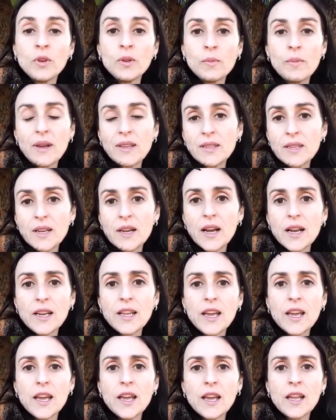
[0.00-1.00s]

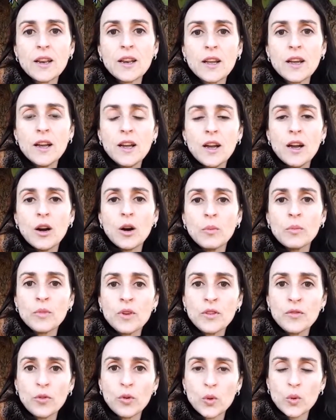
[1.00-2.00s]
basically an
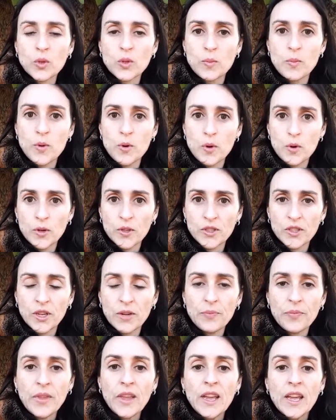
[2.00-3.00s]
omnivorous bird.
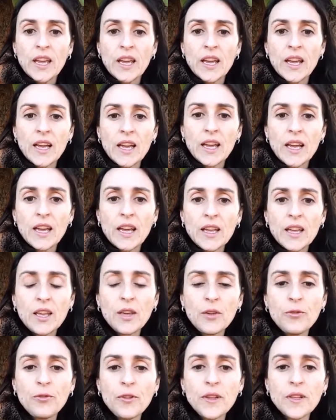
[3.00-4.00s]

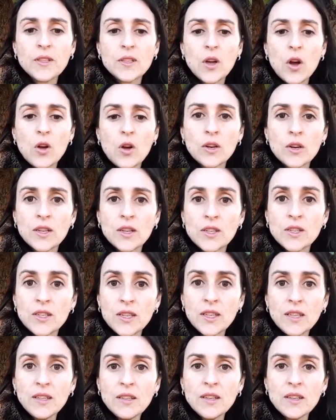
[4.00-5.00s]
He feeds on
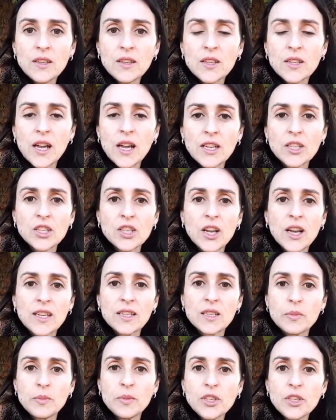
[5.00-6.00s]
seed such
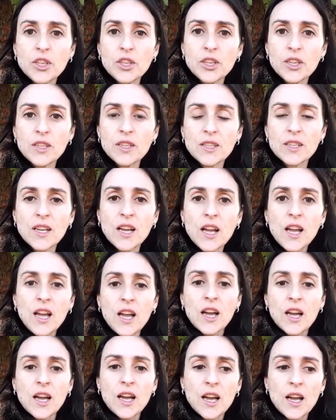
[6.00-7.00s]
as beeches,
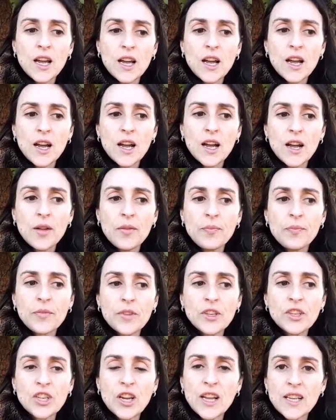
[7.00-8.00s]

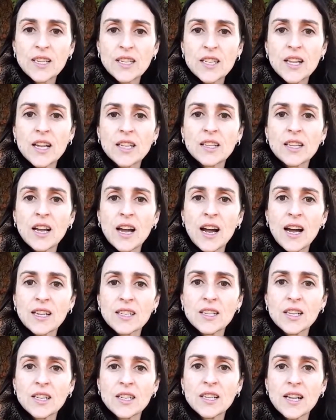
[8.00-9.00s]
chestnut,
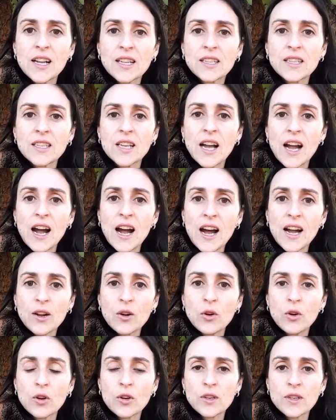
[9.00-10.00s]
hazelnut,
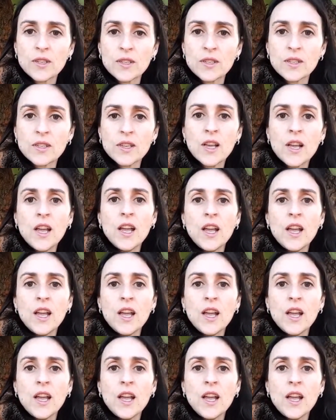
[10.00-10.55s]
acorns,